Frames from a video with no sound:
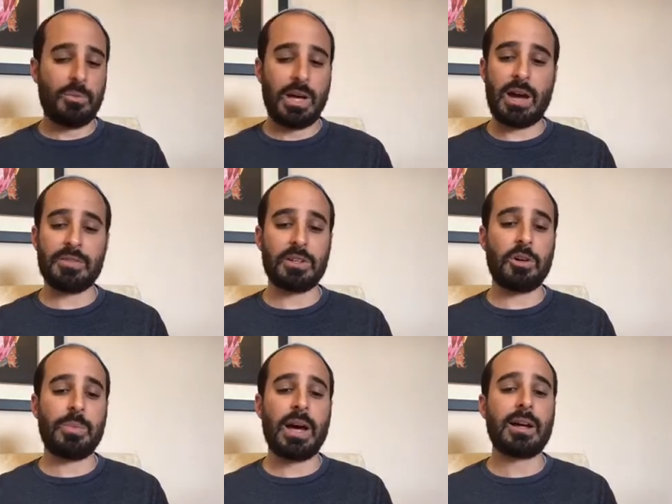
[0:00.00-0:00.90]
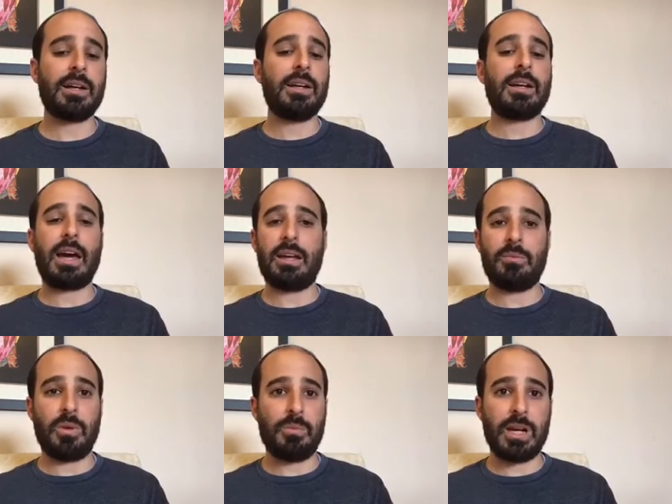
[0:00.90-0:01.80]
we have to go back
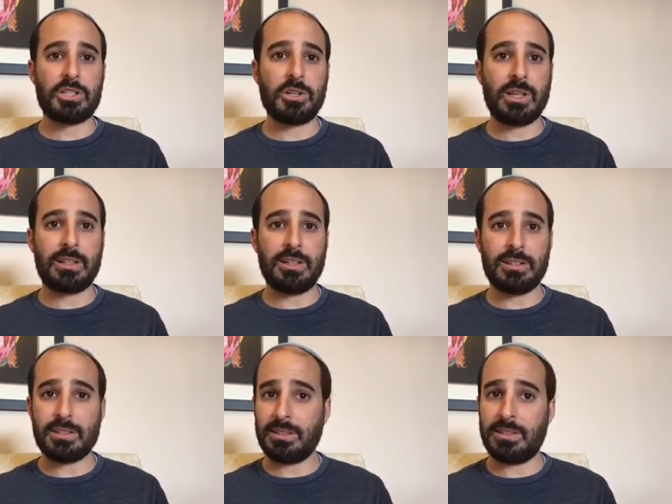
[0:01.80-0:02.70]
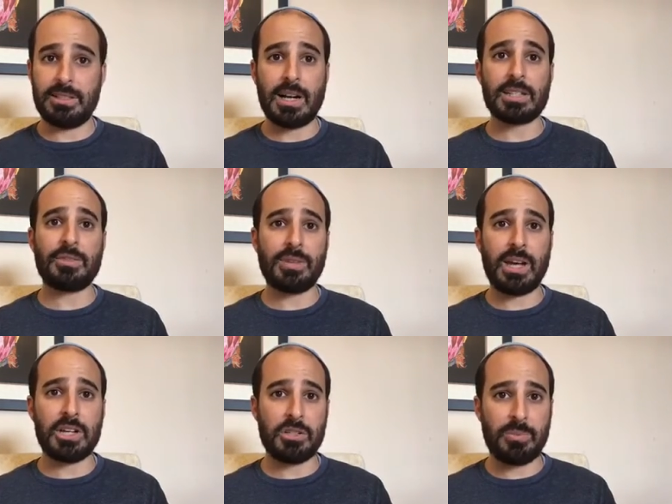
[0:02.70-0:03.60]
and we make sure that the
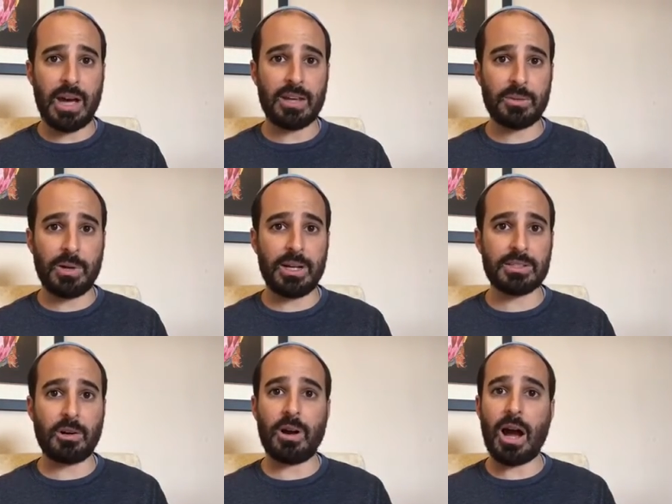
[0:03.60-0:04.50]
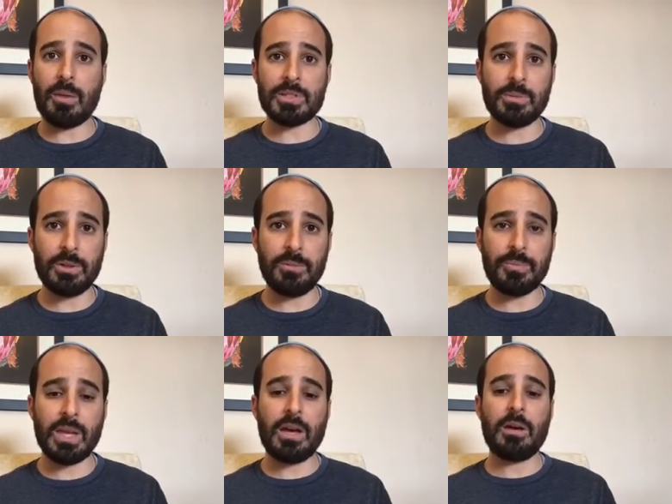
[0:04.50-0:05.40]
detoxification pathways are optimal,
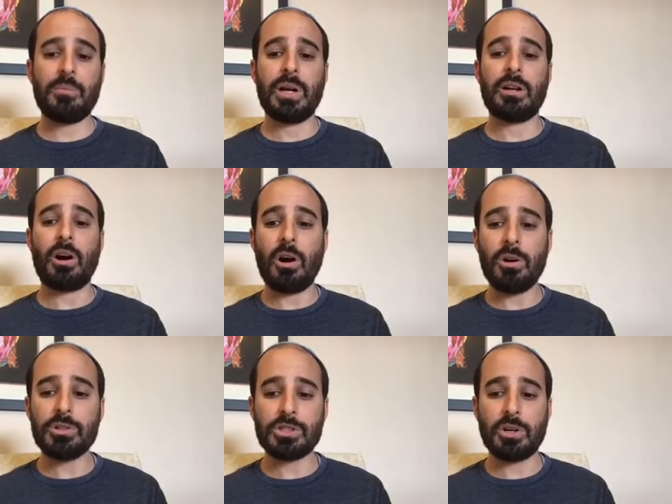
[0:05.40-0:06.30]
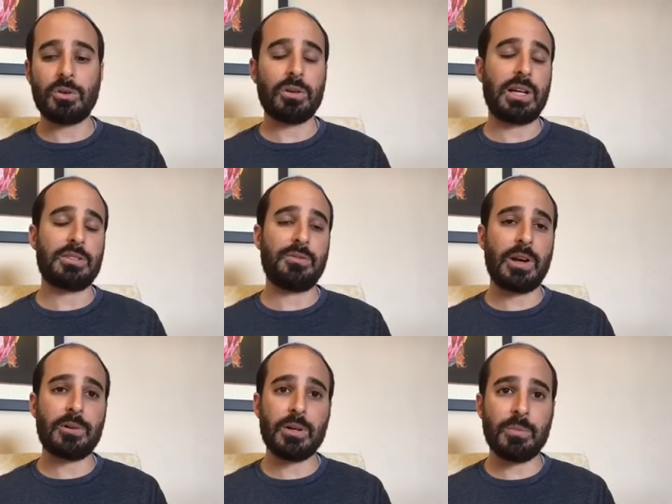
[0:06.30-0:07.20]
but also that's
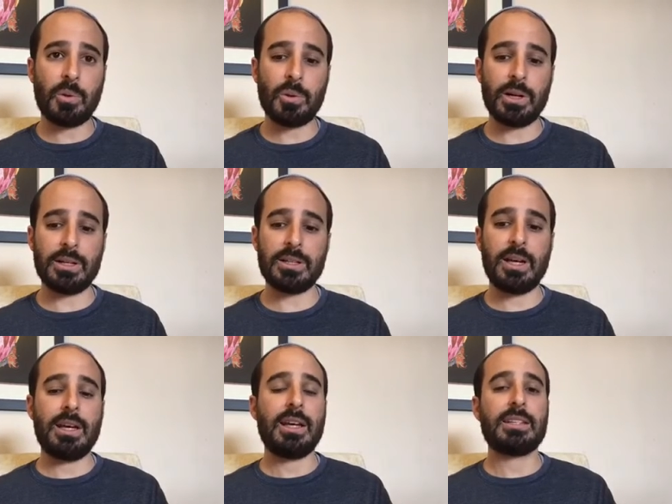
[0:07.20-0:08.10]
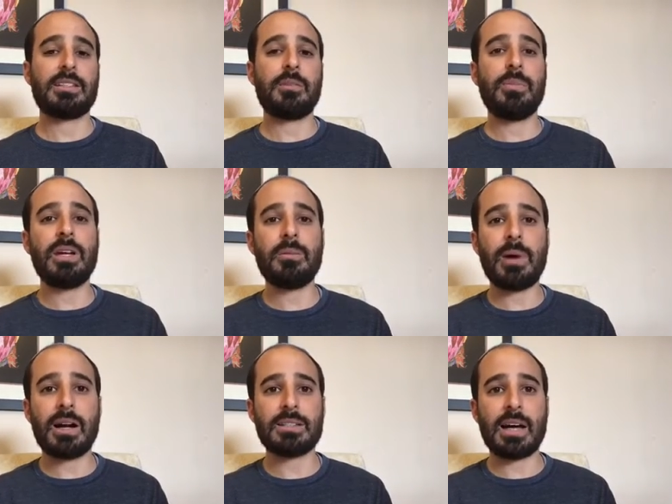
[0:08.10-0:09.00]
very important is to
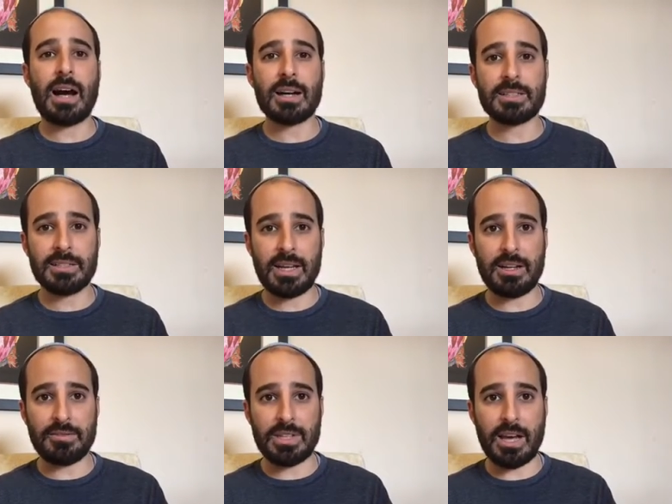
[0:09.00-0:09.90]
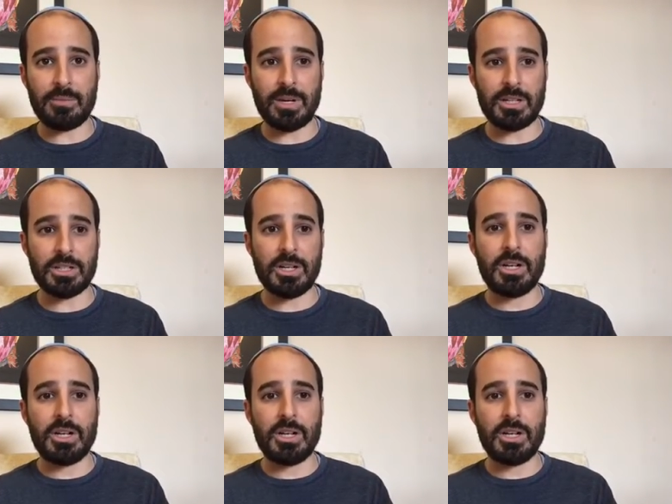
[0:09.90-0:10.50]
minimize oxidative damage.